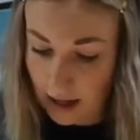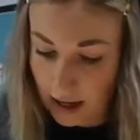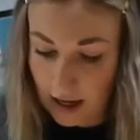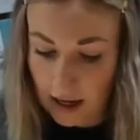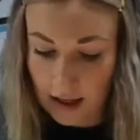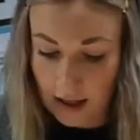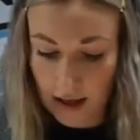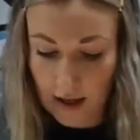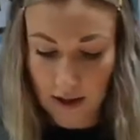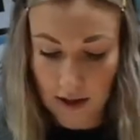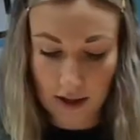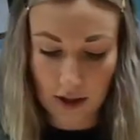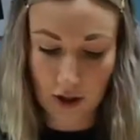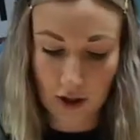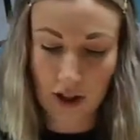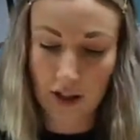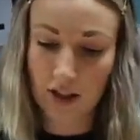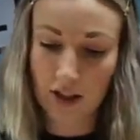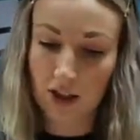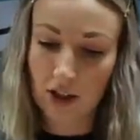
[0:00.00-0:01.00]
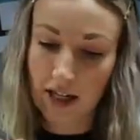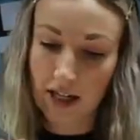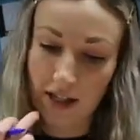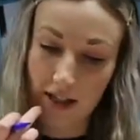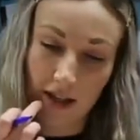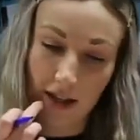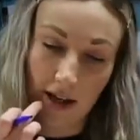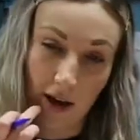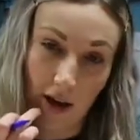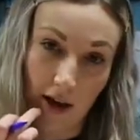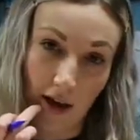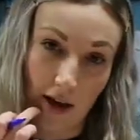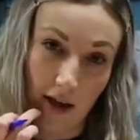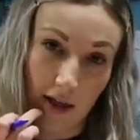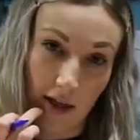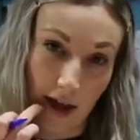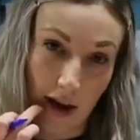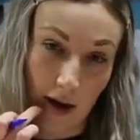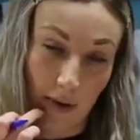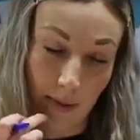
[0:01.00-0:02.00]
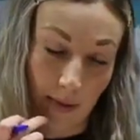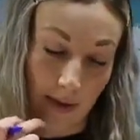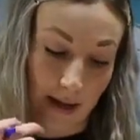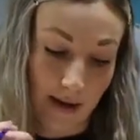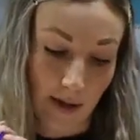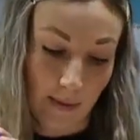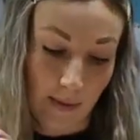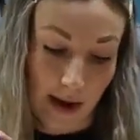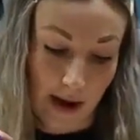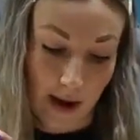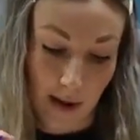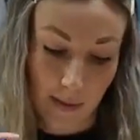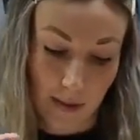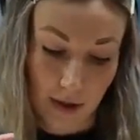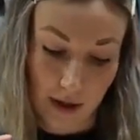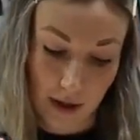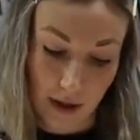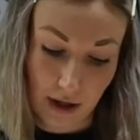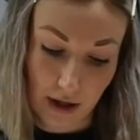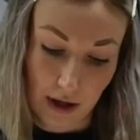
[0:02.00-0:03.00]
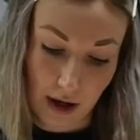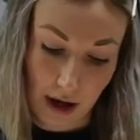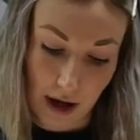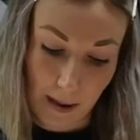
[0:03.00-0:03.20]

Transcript: And then I think just to jazz that up a little bit, I'm going to